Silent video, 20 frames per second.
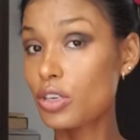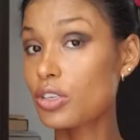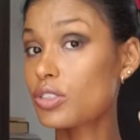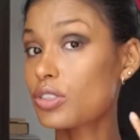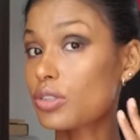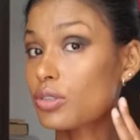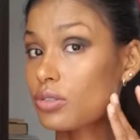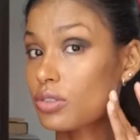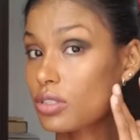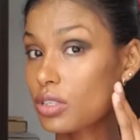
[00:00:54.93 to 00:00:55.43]
So
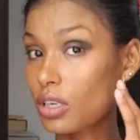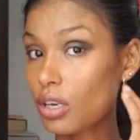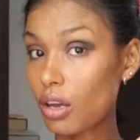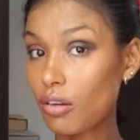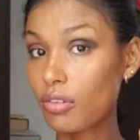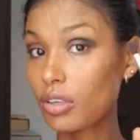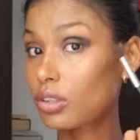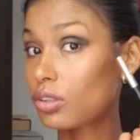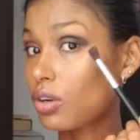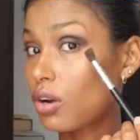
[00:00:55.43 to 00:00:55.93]
you'll see I
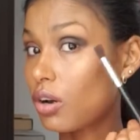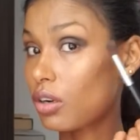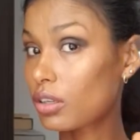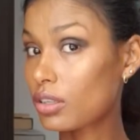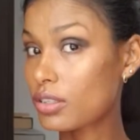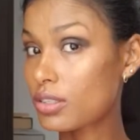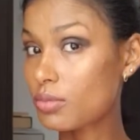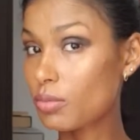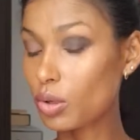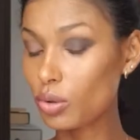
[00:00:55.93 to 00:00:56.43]
have a
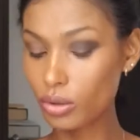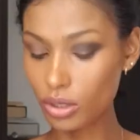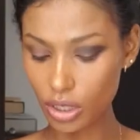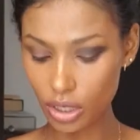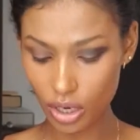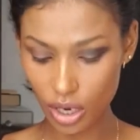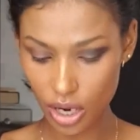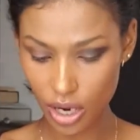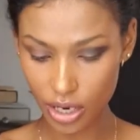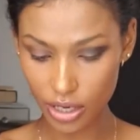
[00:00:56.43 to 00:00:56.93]
darker,
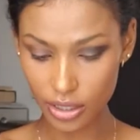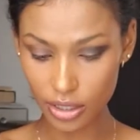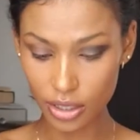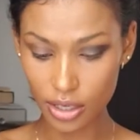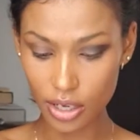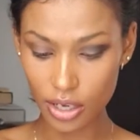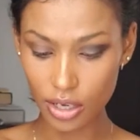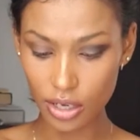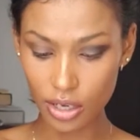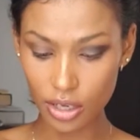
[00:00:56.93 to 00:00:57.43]
smokier eye.
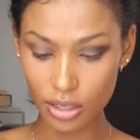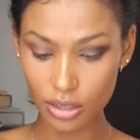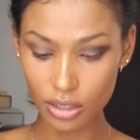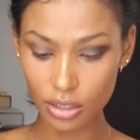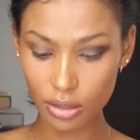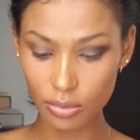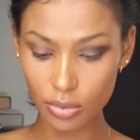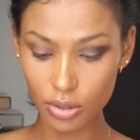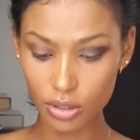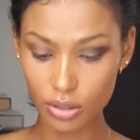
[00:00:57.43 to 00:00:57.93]
Then
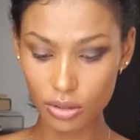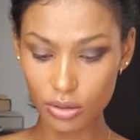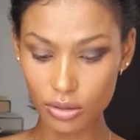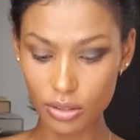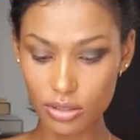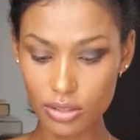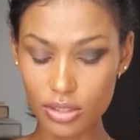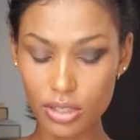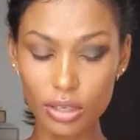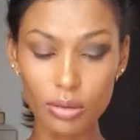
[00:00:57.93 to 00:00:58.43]
I'm going to do
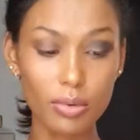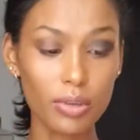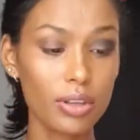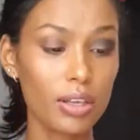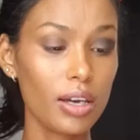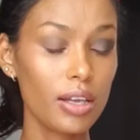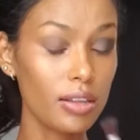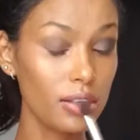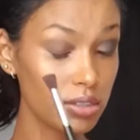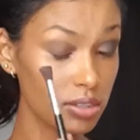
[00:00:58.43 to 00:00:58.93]
the same on
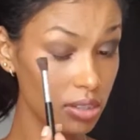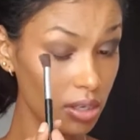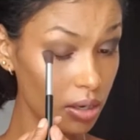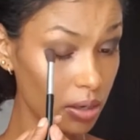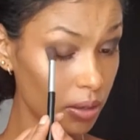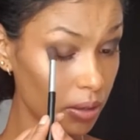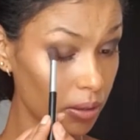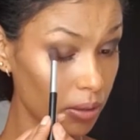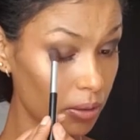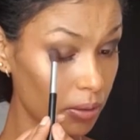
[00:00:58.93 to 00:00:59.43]
the other
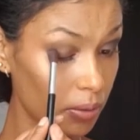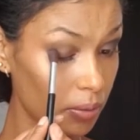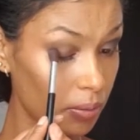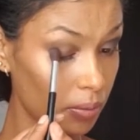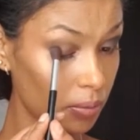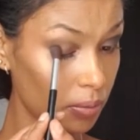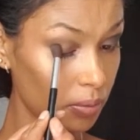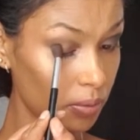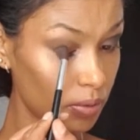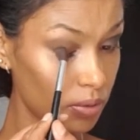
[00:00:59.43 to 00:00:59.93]
side.
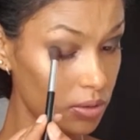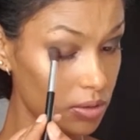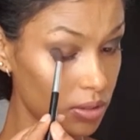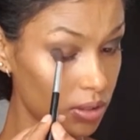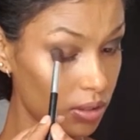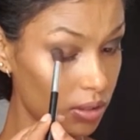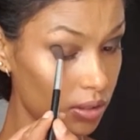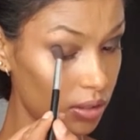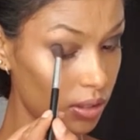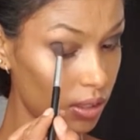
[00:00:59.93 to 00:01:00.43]
Just
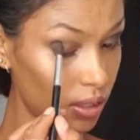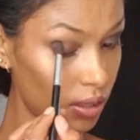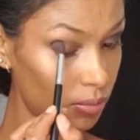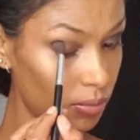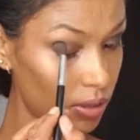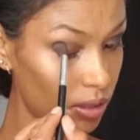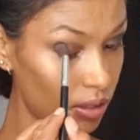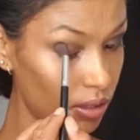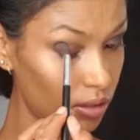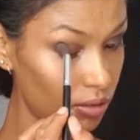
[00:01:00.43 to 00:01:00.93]
going to dab
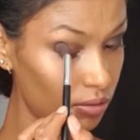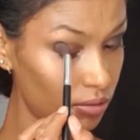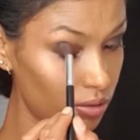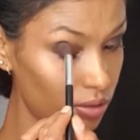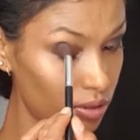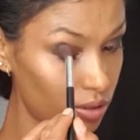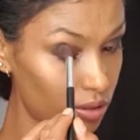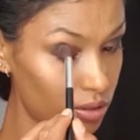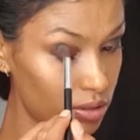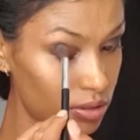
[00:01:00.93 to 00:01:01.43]
that in
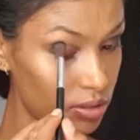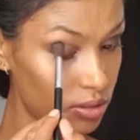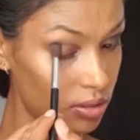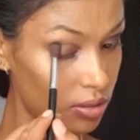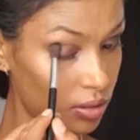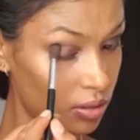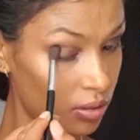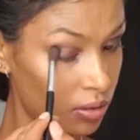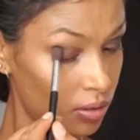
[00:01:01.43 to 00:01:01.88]
first.